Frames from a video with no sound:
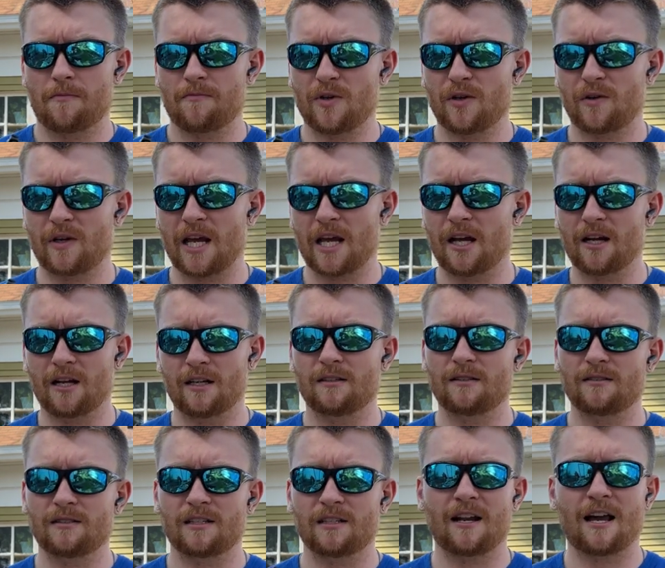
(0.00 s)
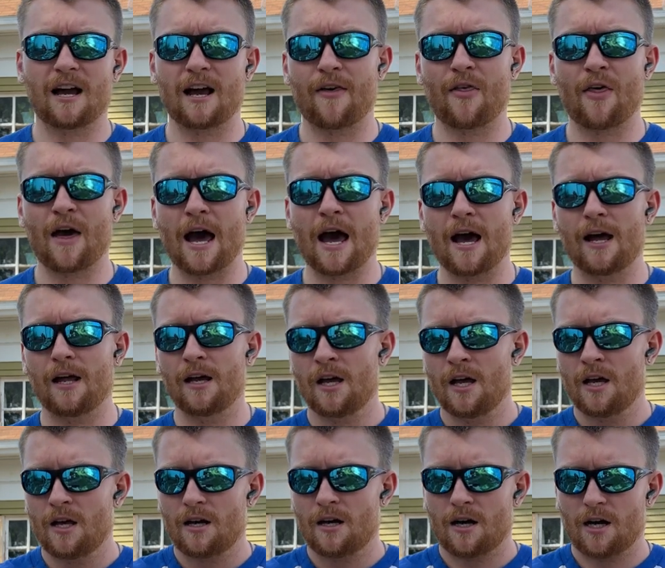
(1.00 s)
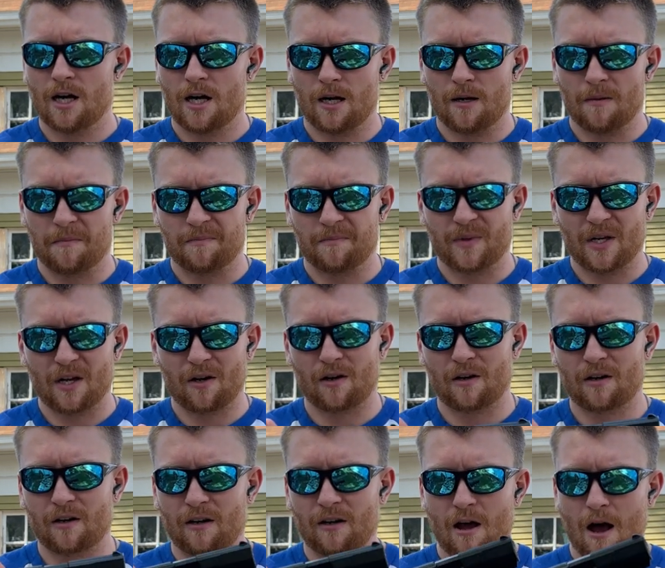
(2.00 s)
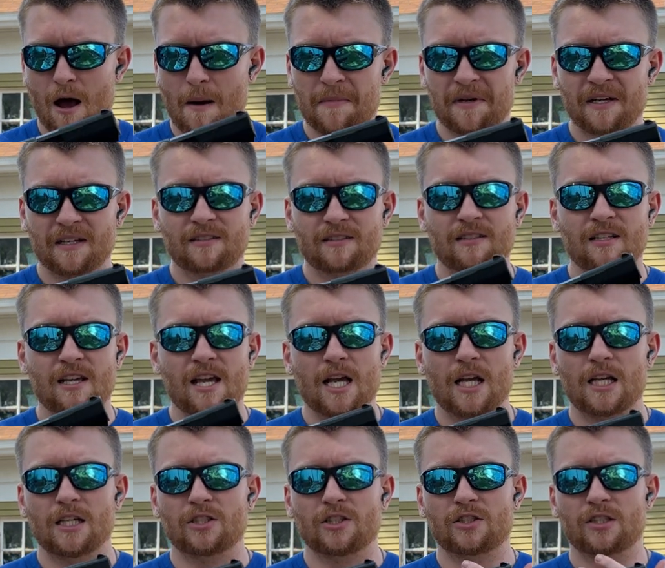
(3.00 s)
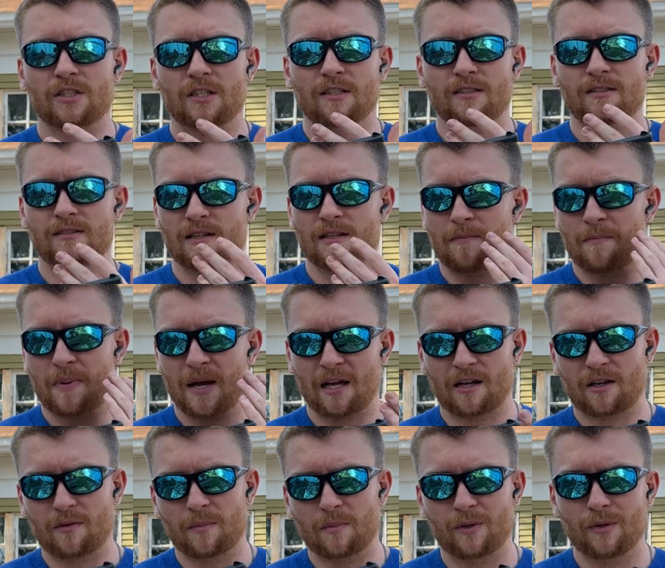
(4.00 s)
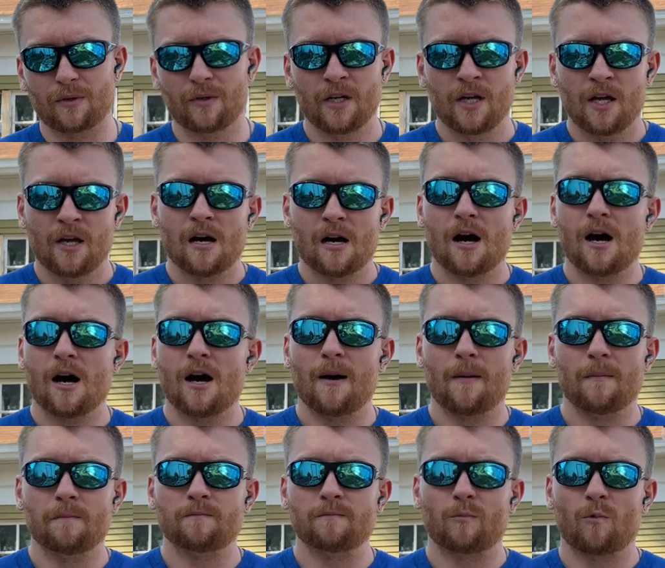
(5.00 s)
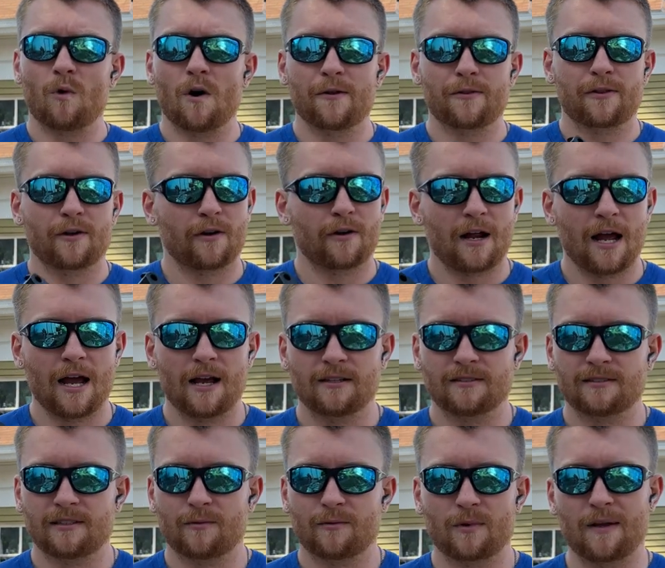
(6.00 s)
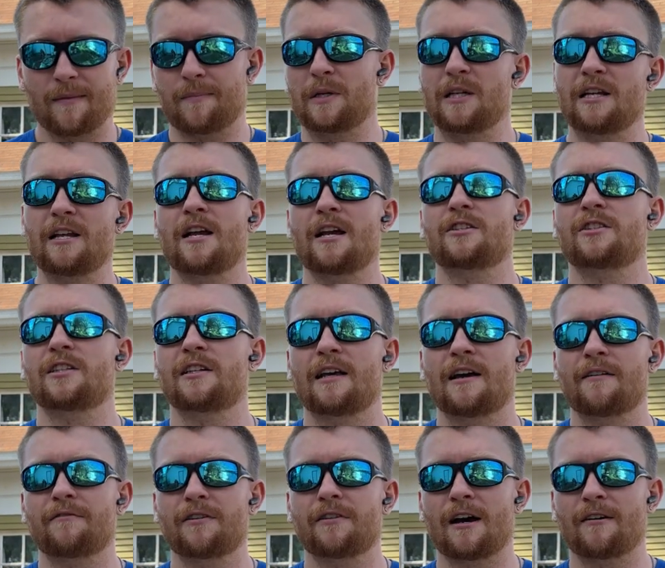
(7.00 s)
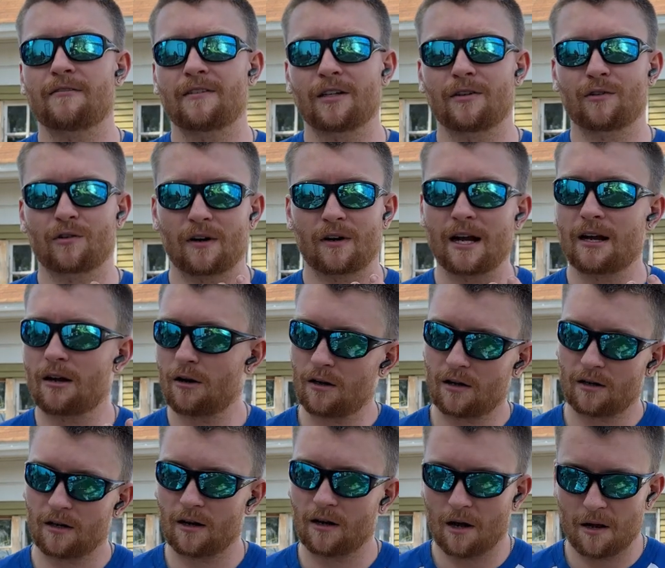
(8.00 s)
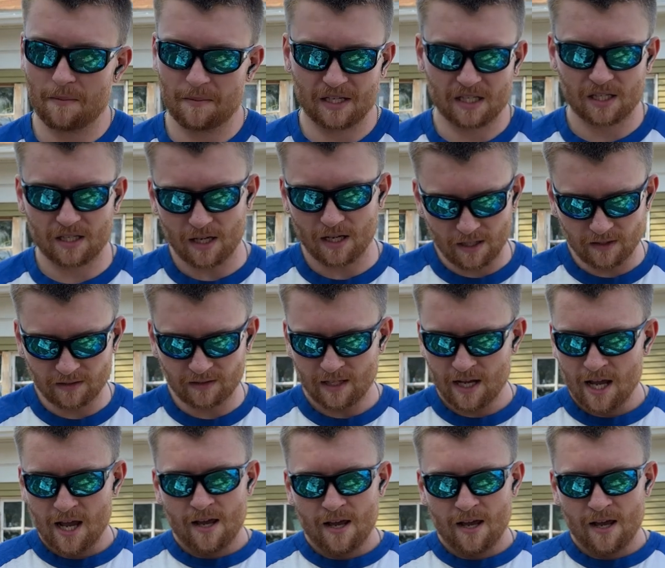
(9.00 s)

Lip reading: You can't deny that. The ergonomics is just impeccable. Walther has a reputation of having great ergonomic guns.